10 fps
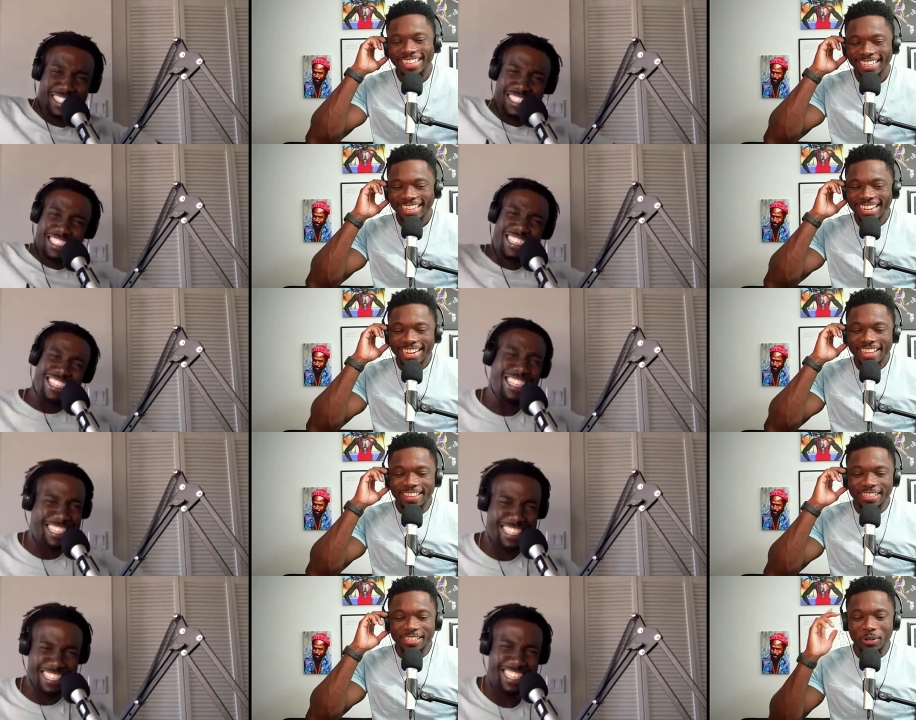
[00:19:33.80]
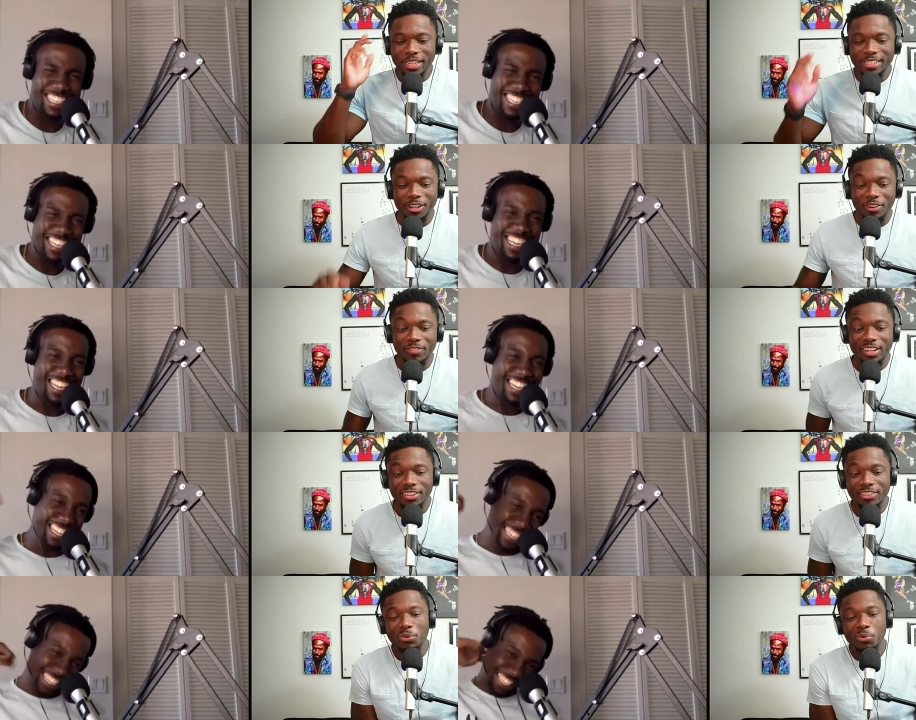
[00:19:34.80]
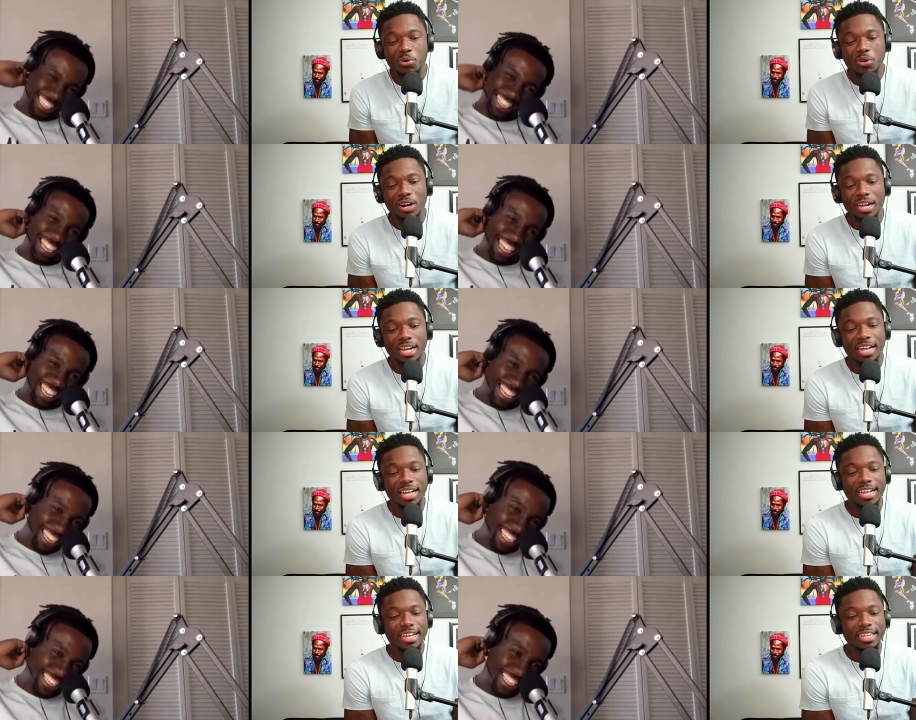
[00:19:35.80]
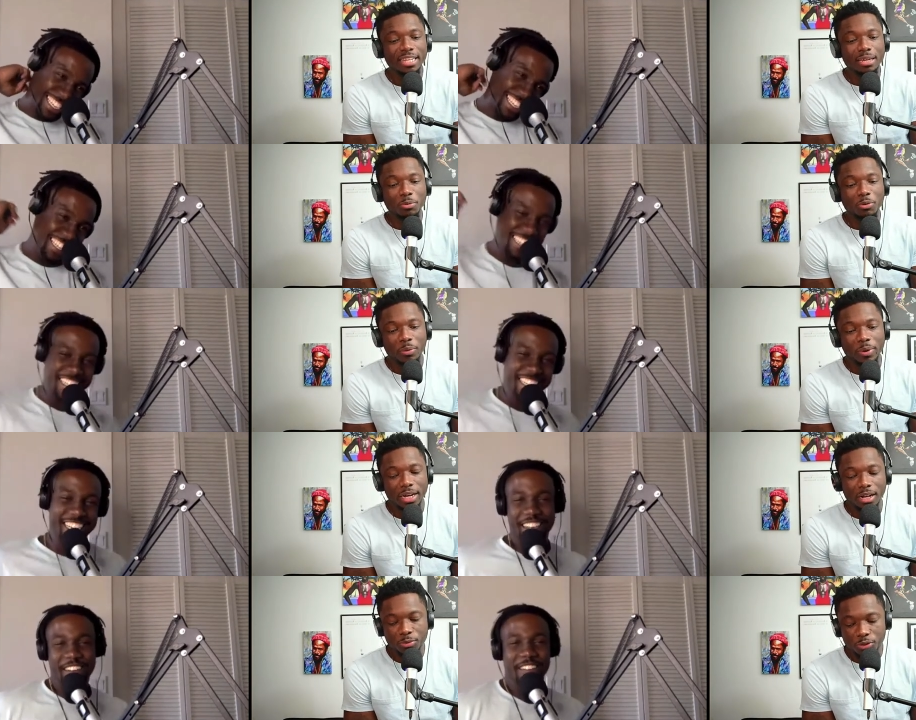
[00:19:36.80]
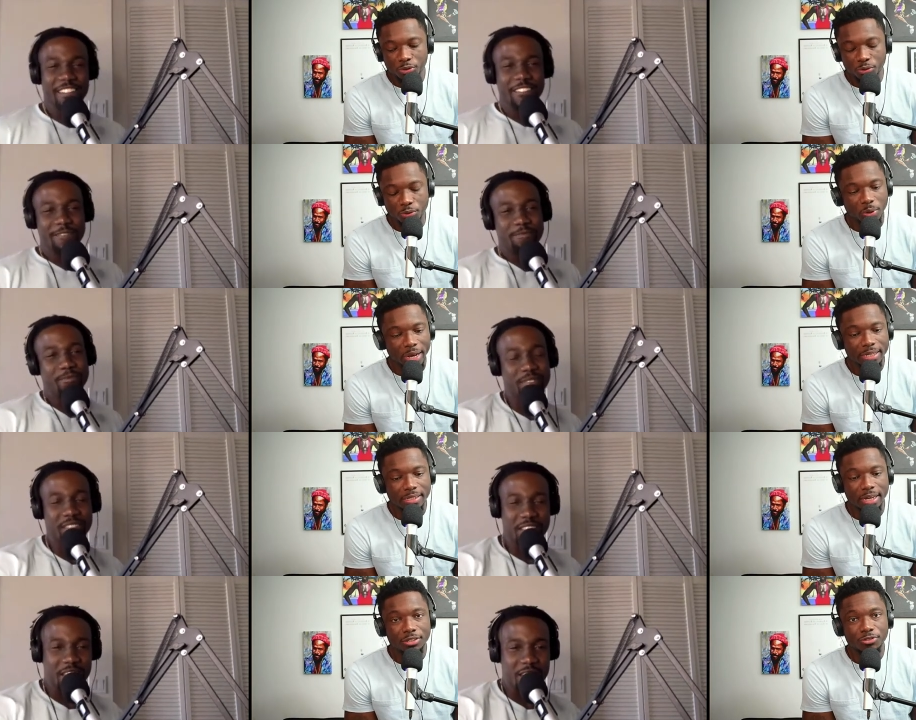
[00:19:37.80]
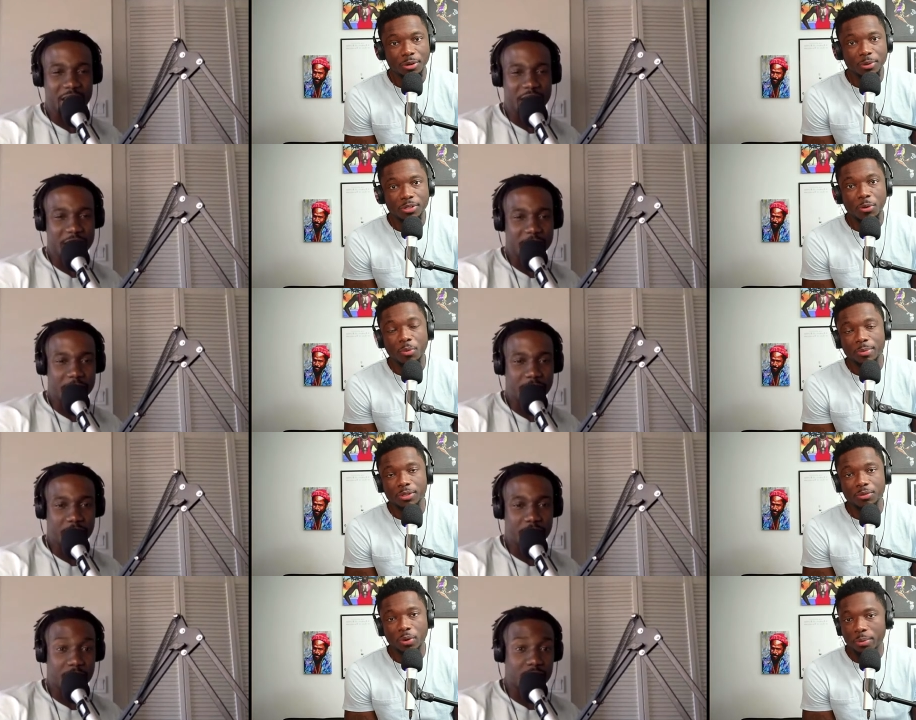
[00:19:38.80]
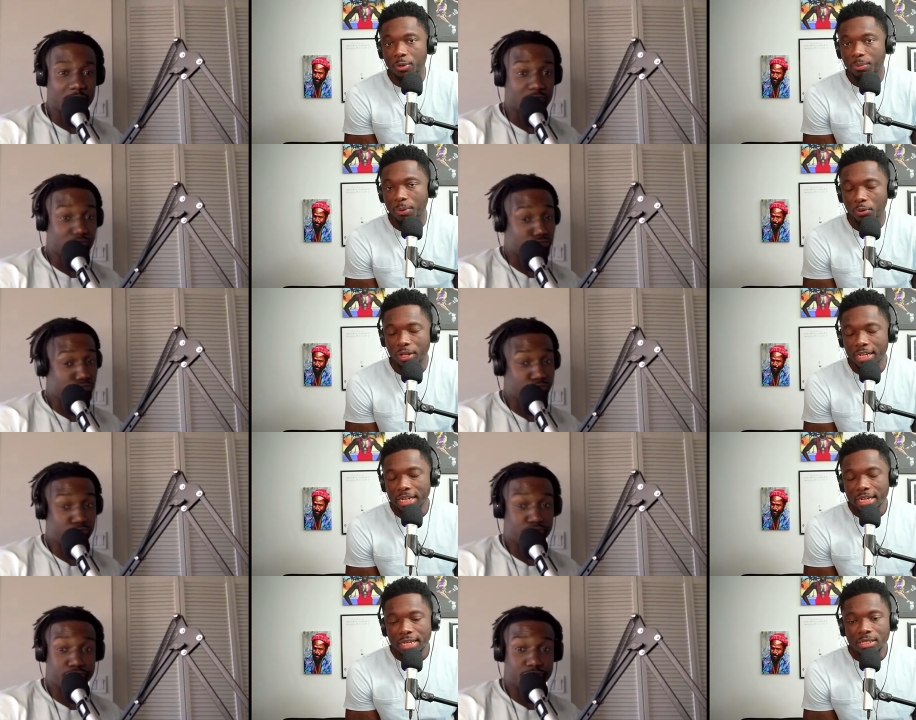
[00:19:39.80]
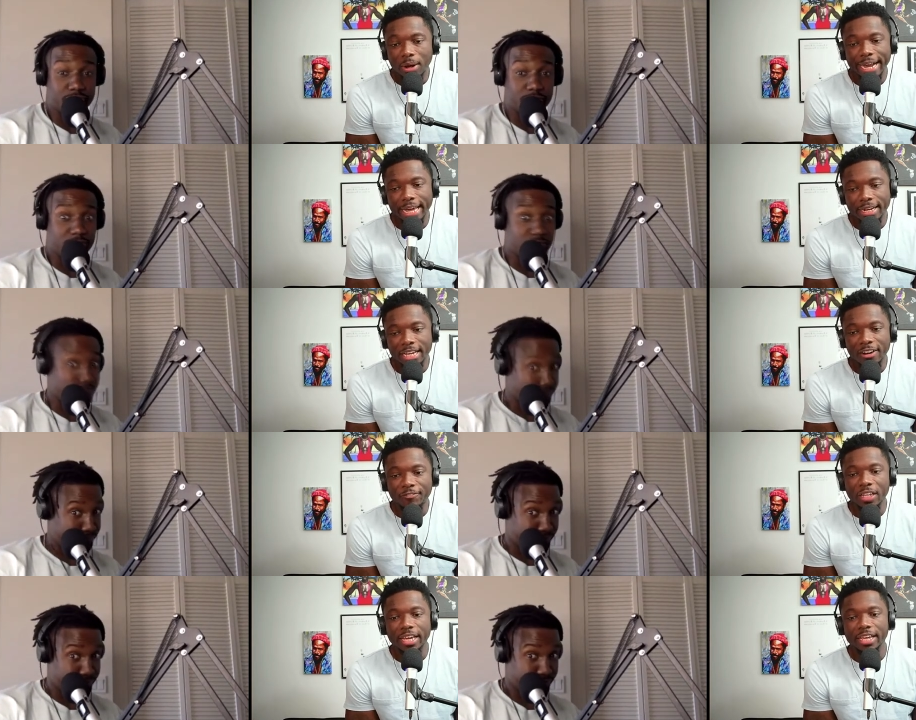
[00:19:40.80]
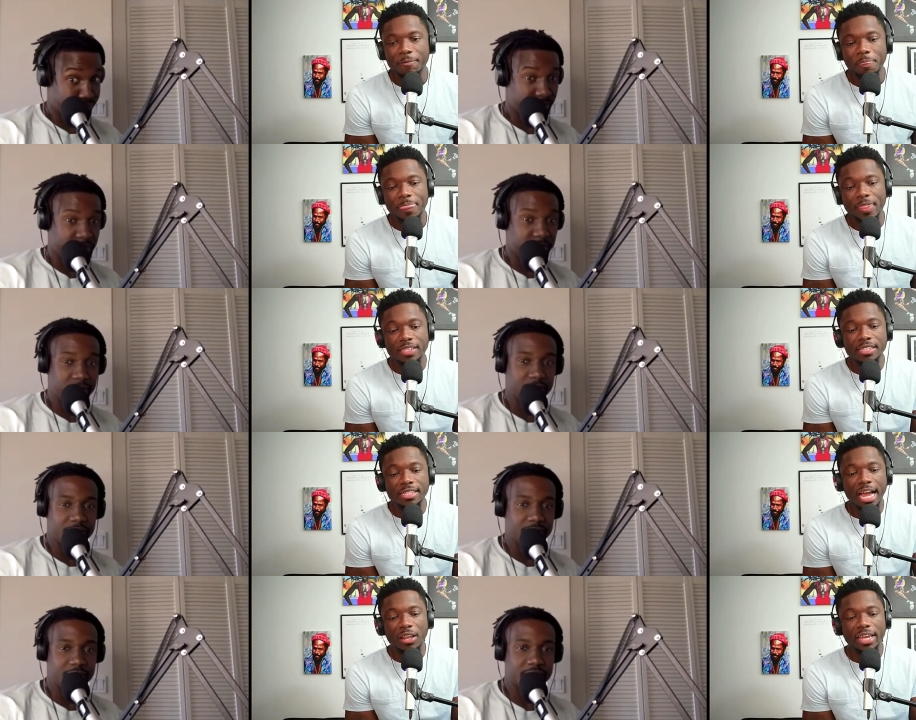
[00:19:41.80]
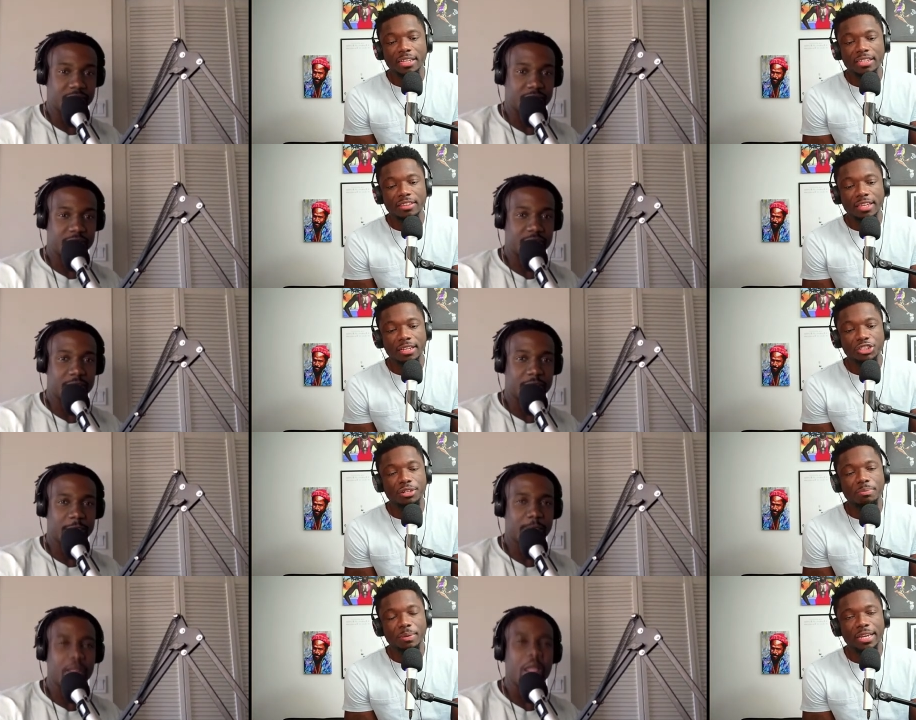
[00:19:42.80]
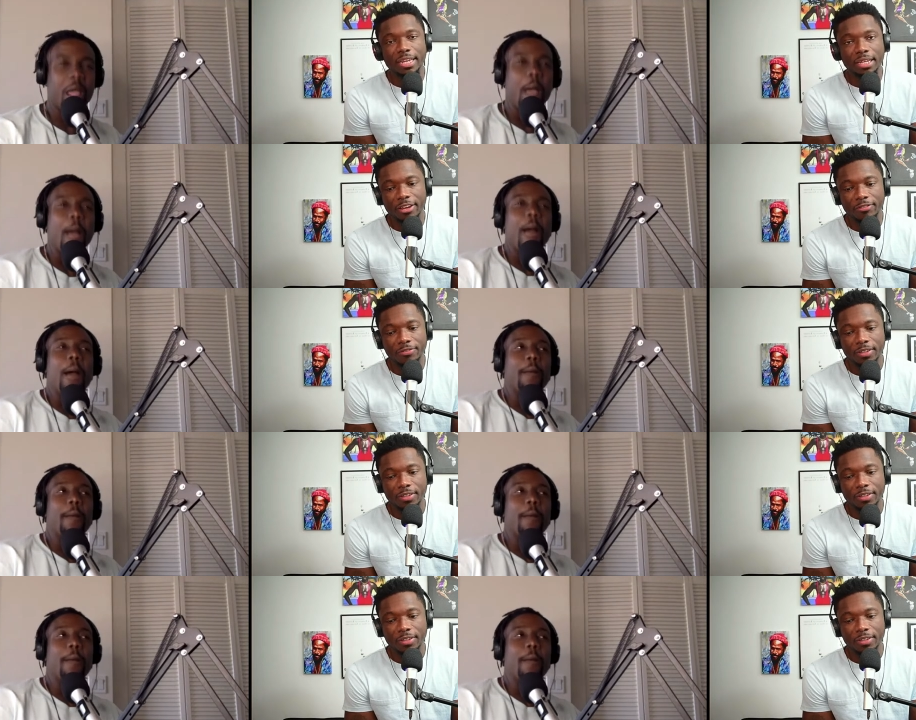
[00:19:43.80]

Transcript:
Speaker 1: There's no conservative, liberal when it comes to, I guess, like strippers and women on the pole. So I get it. And I feel like this is how like things should be in life.